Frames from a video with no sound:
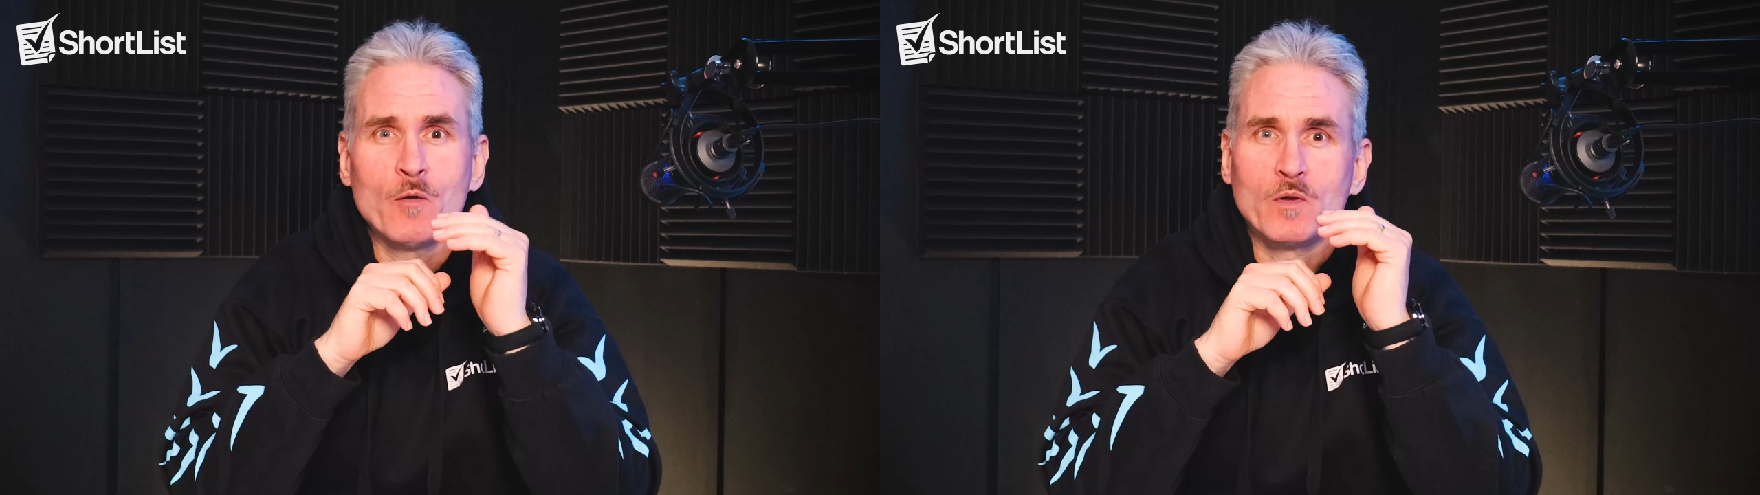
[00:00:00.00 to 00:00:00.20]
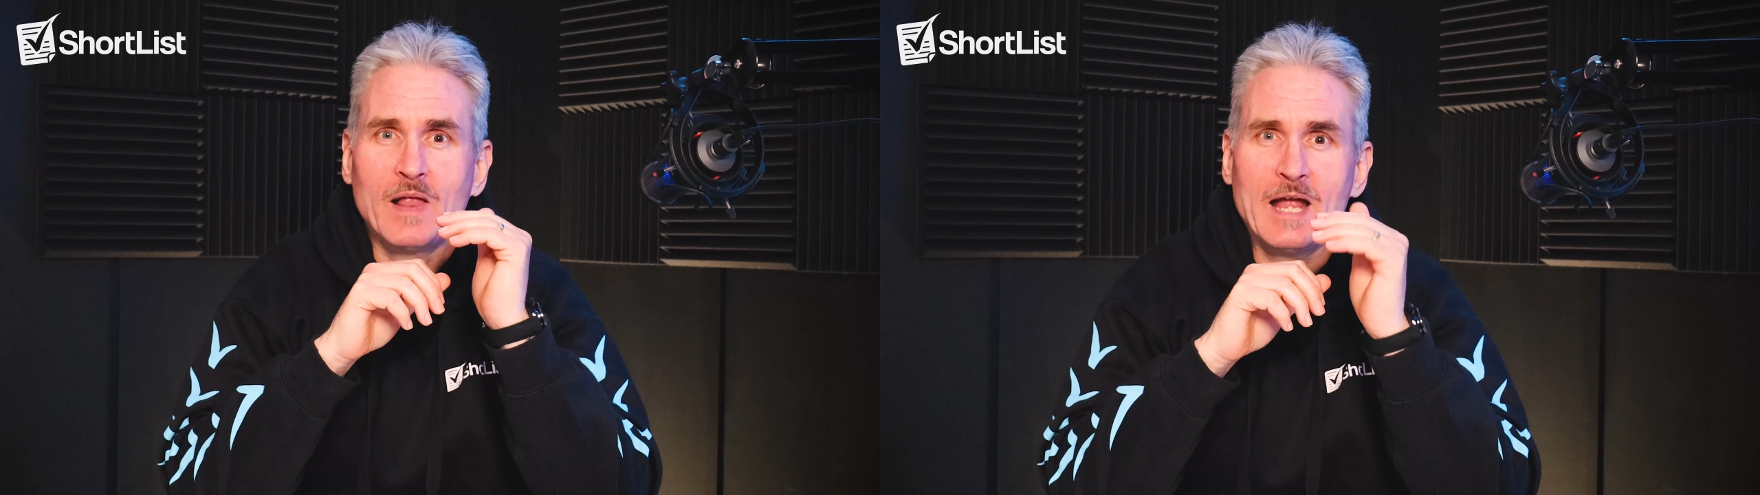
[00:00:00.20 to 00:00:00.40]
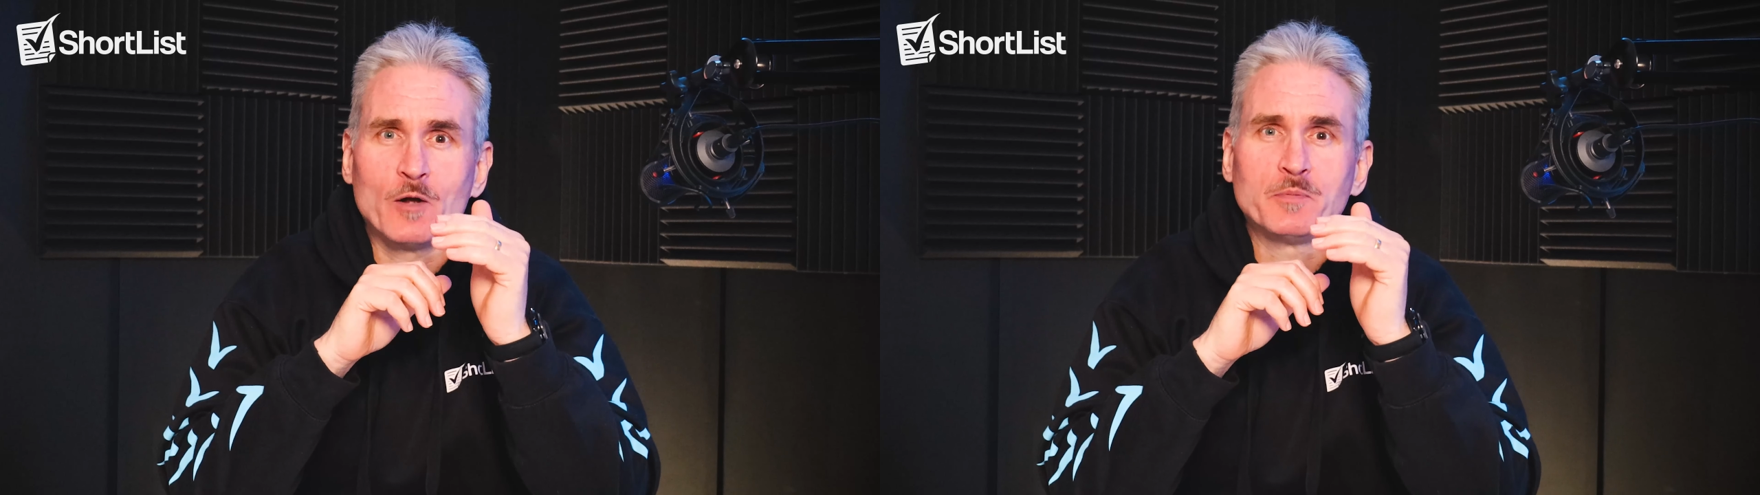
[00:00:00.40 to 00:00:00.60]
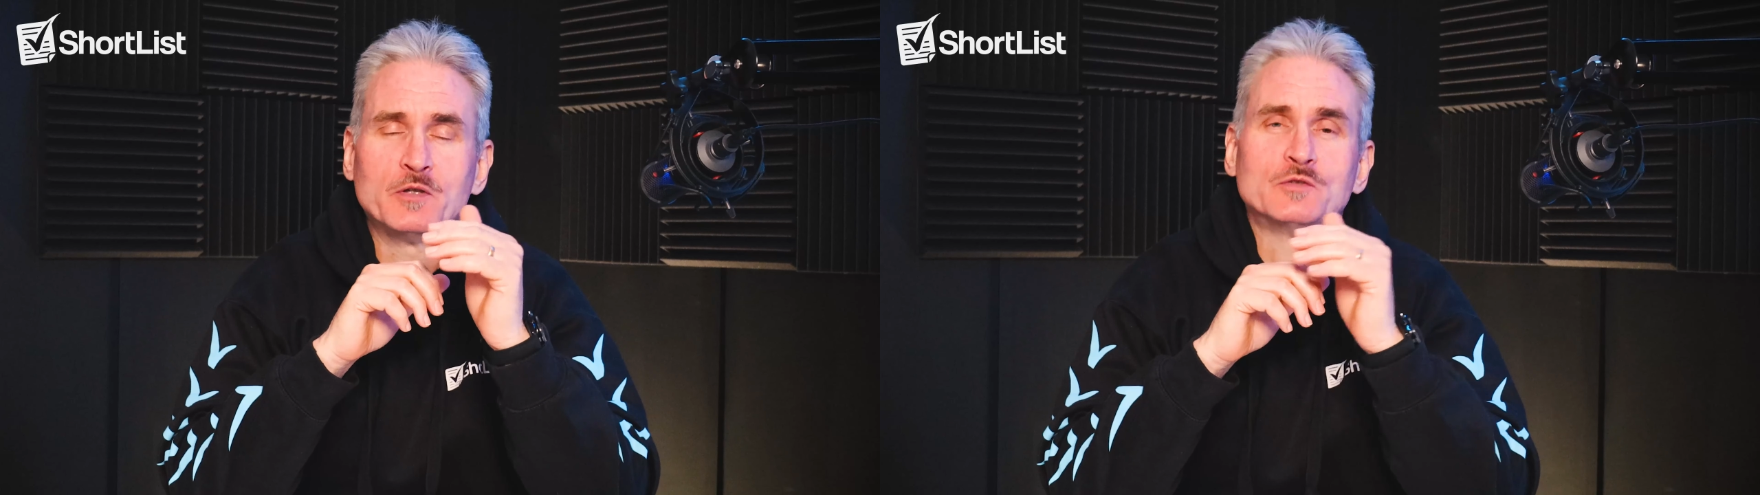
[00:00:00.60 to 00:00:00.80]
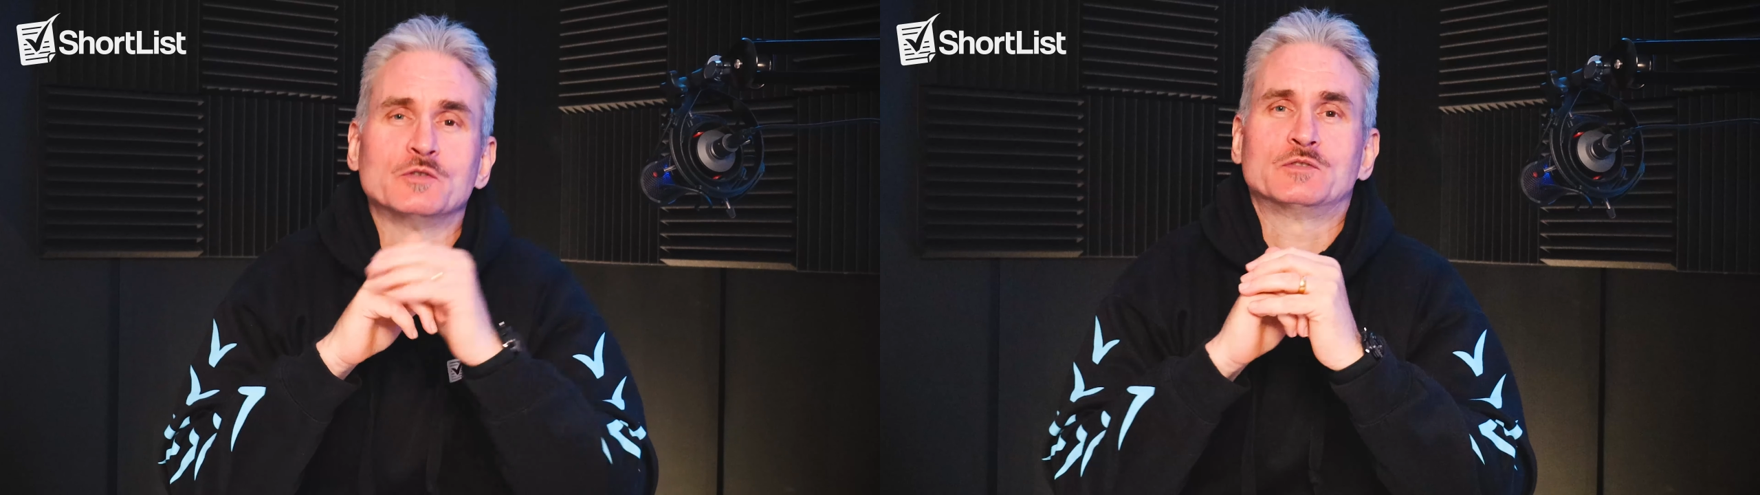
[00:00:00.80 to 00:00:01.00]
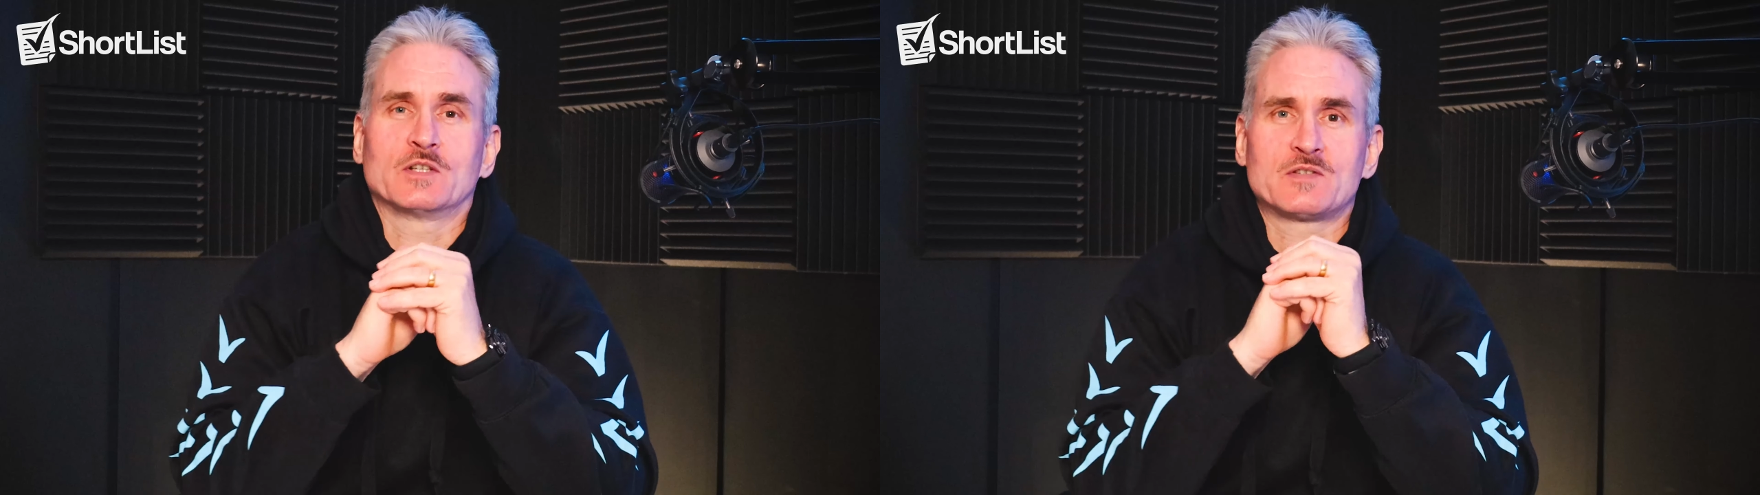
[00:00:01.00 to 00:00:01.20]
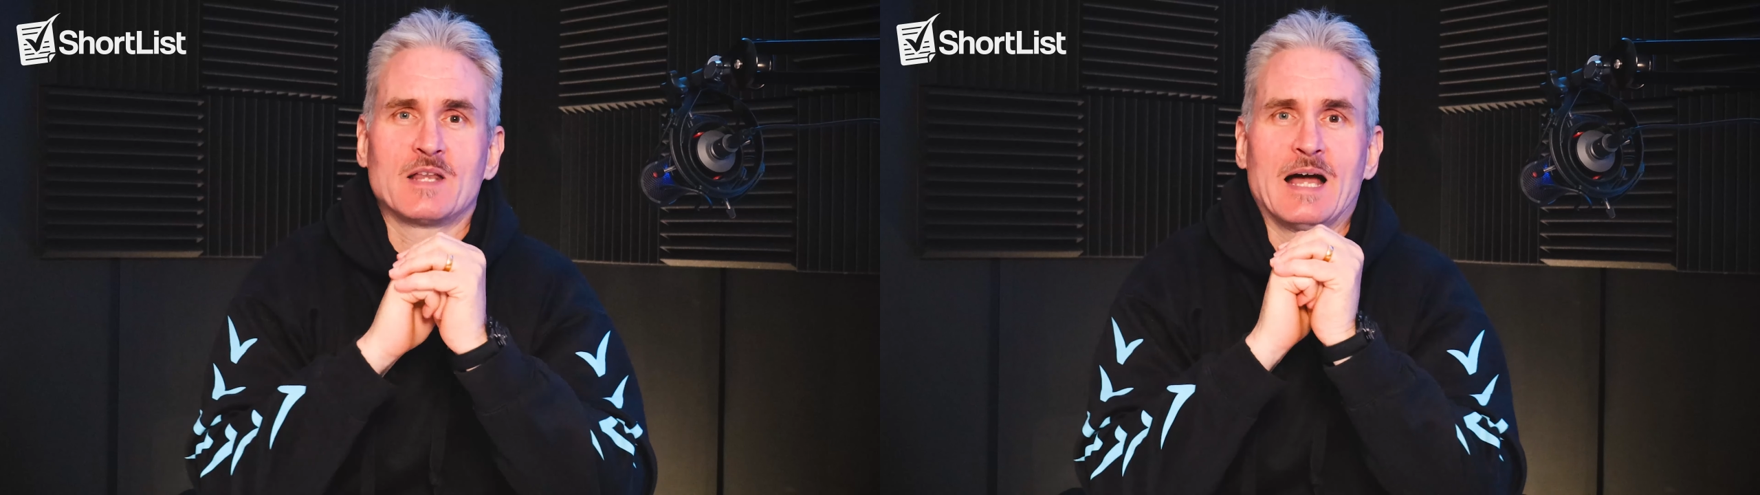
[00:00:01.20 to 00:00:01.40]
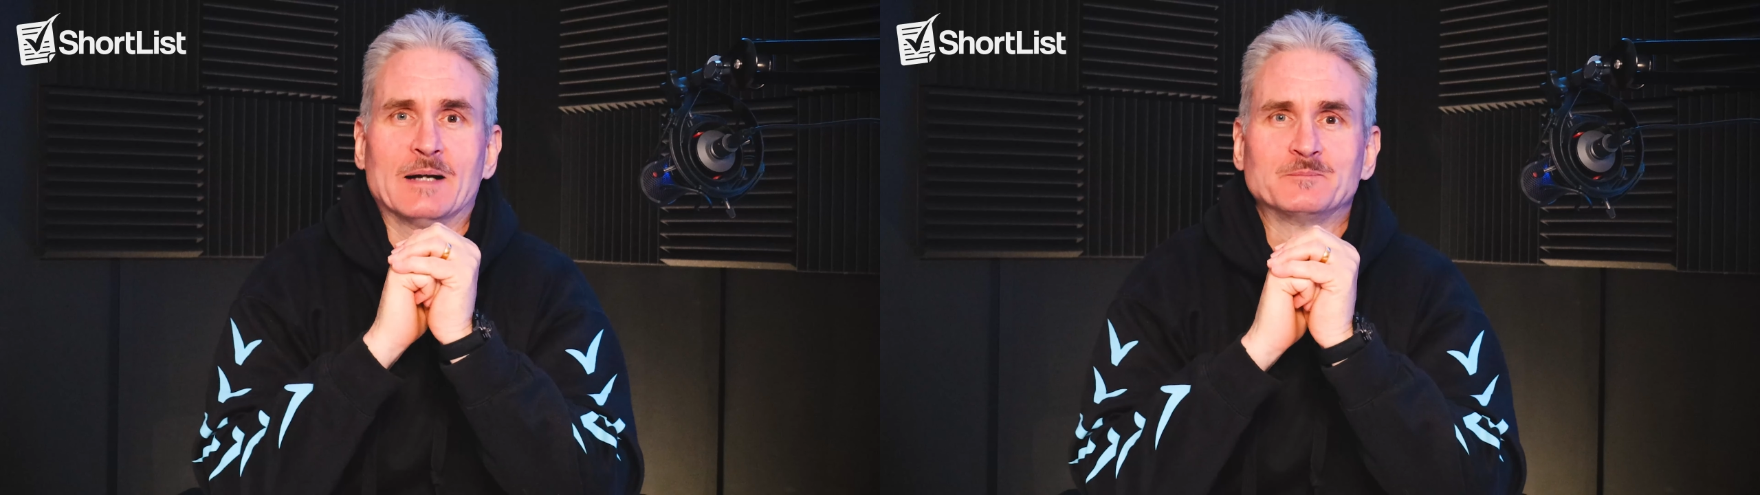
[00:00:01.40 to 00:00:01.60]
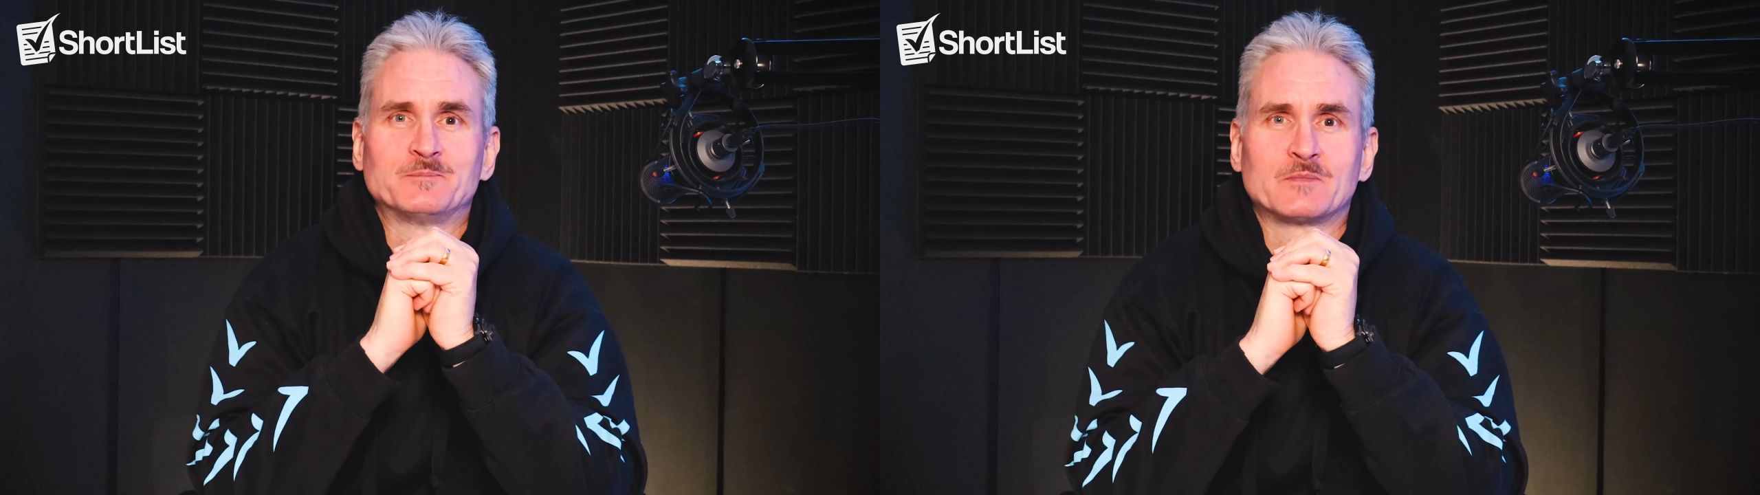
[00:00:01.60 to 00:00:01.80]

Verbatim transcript: will help you do just that.